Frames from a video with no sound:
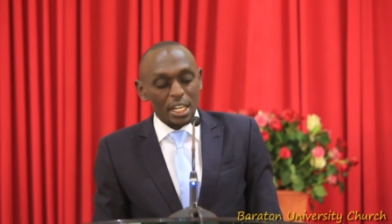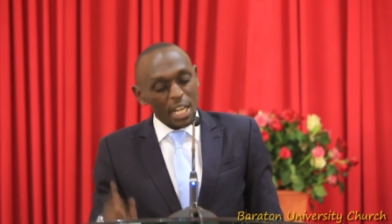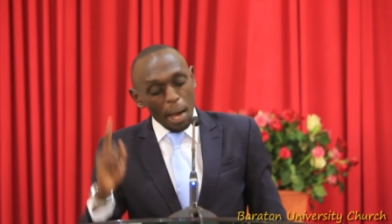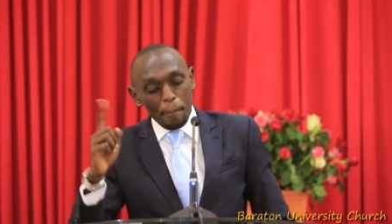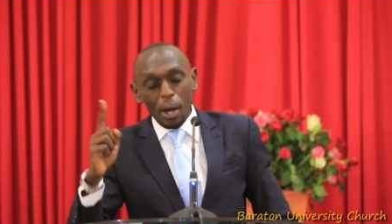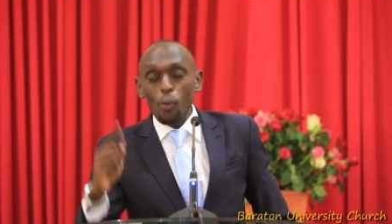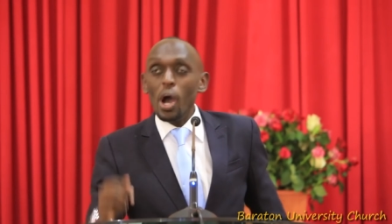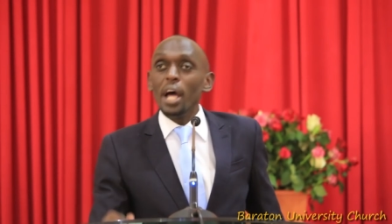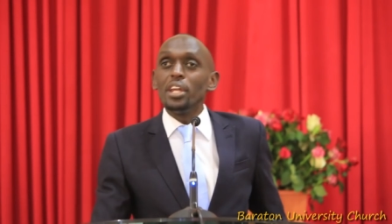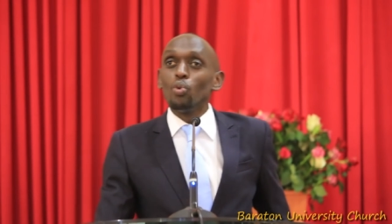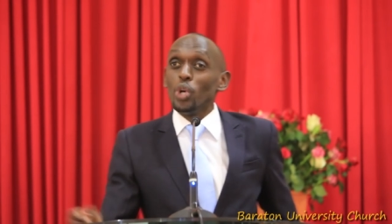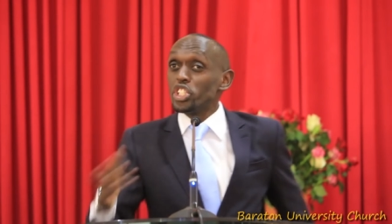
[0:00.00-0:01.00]
Number
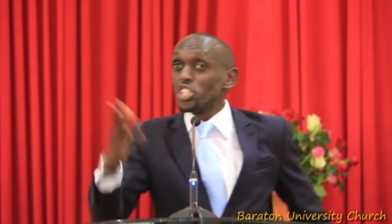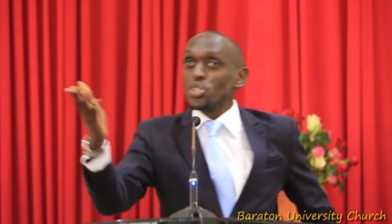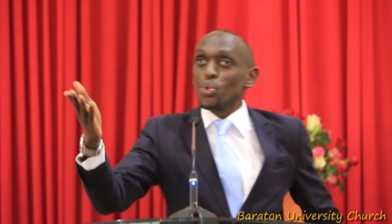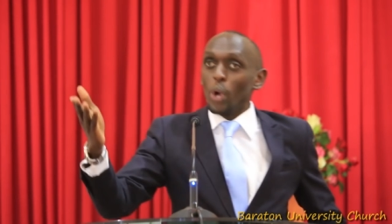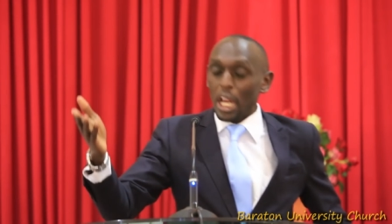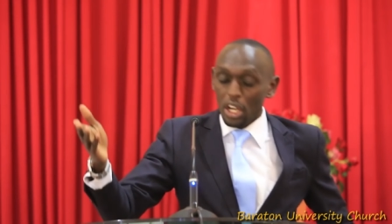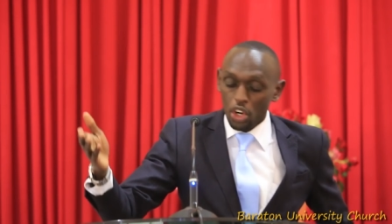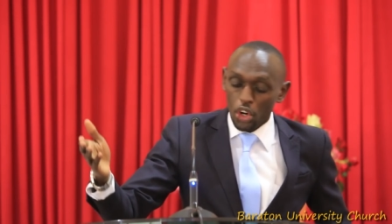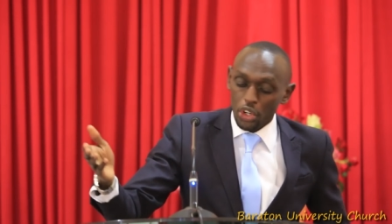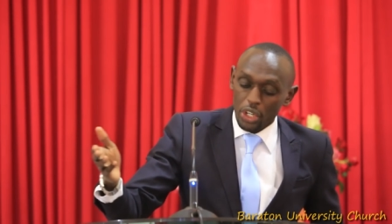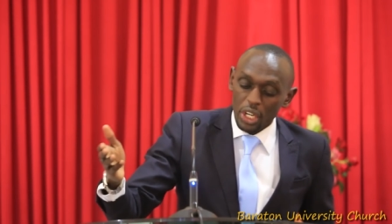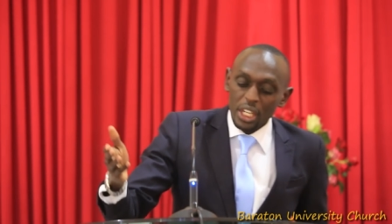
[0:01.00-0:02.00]
one, which is well
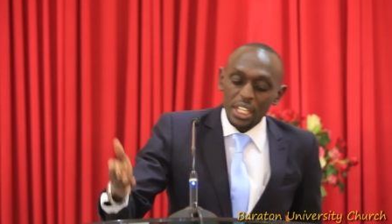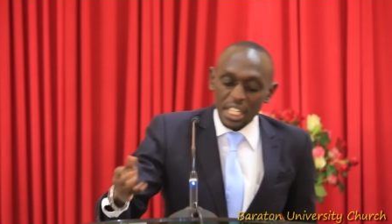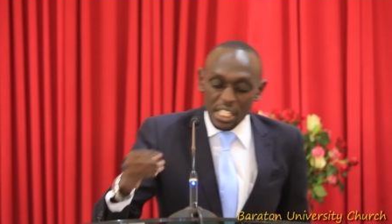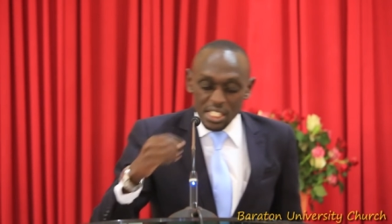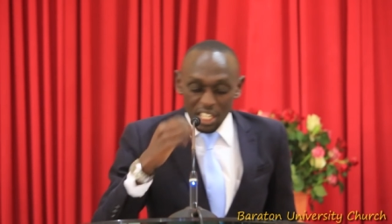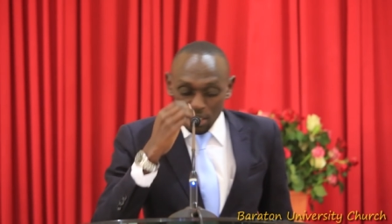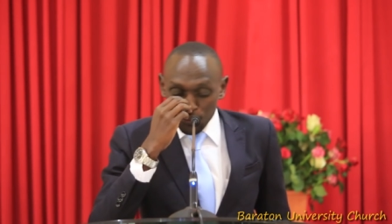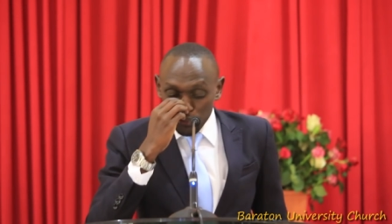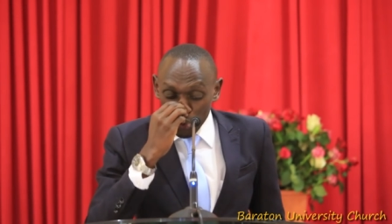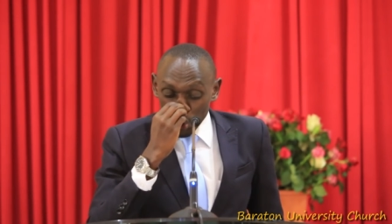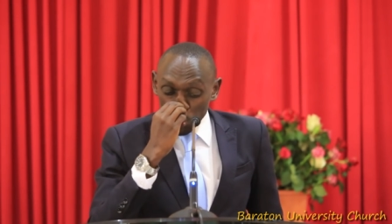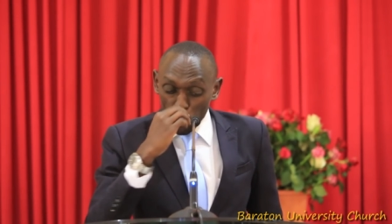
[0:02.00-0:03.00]
known, is that
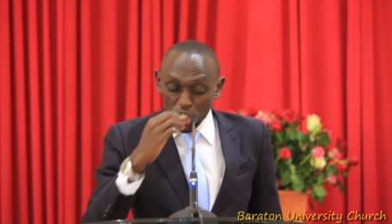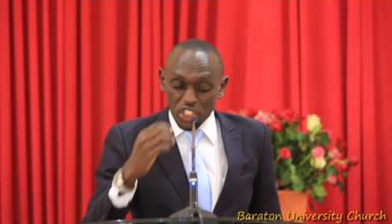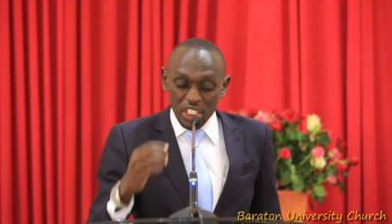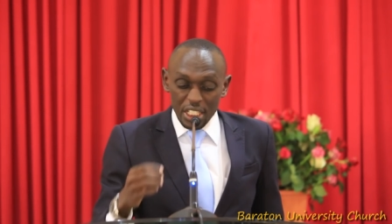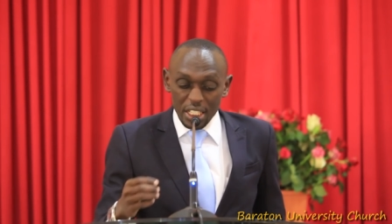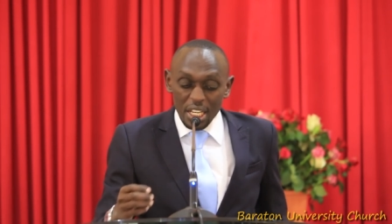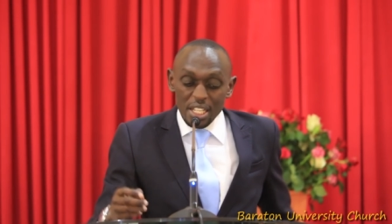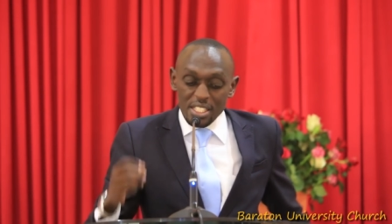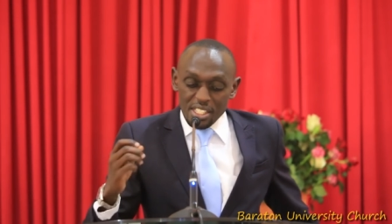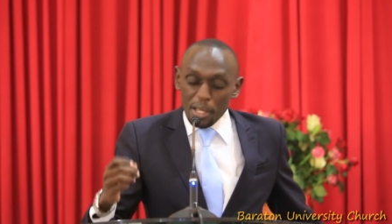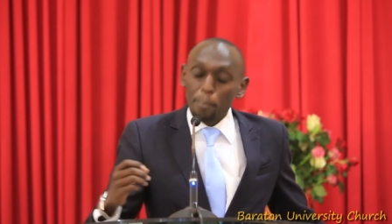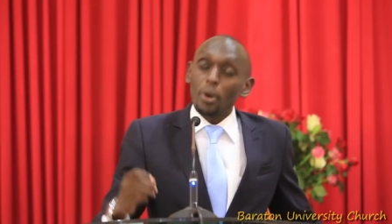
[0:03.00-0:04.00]
foot washing
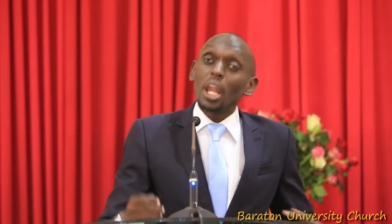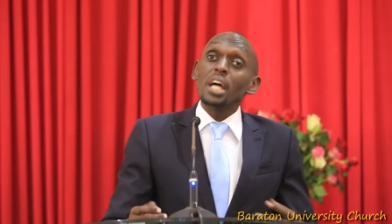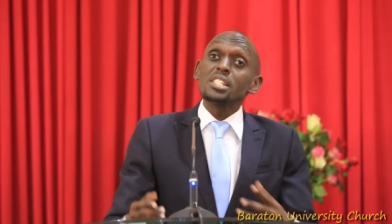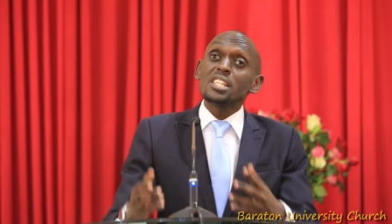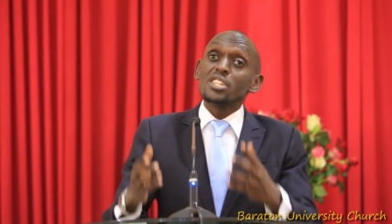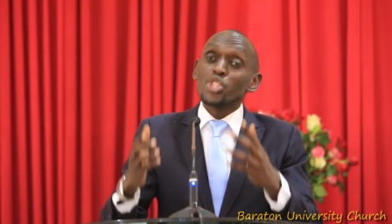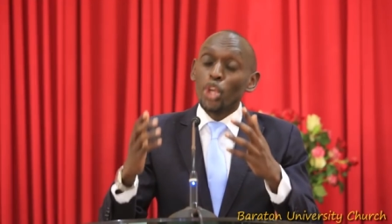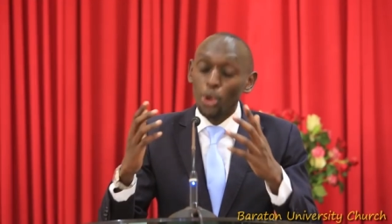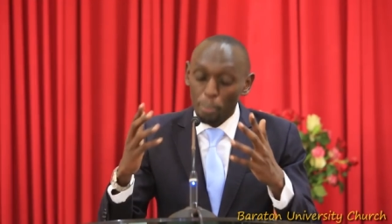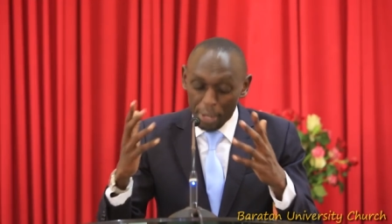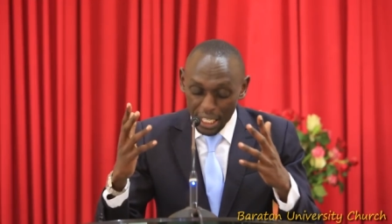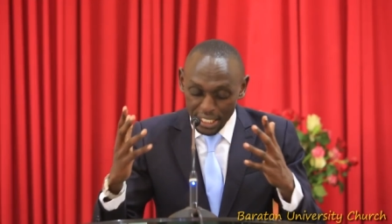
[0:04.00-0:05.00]
symbolizes
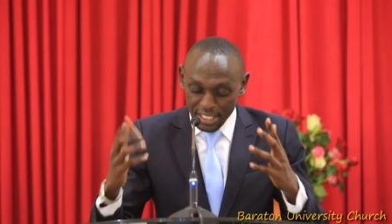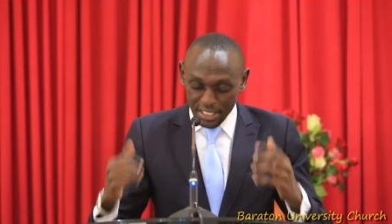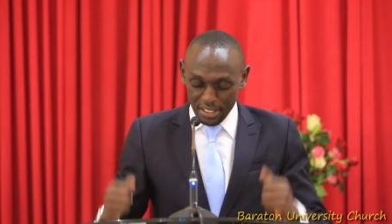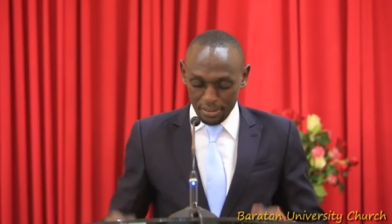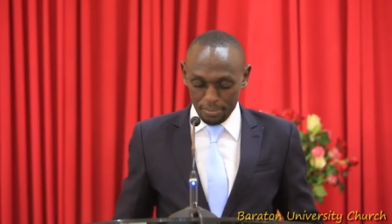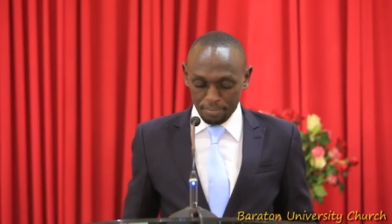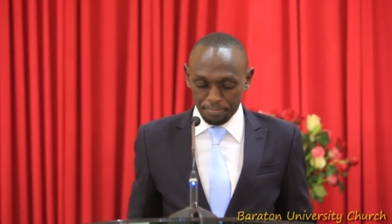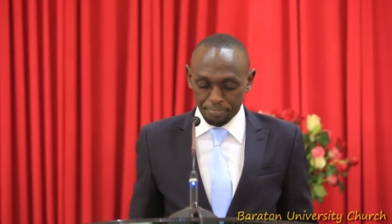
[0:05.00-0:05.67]
humility.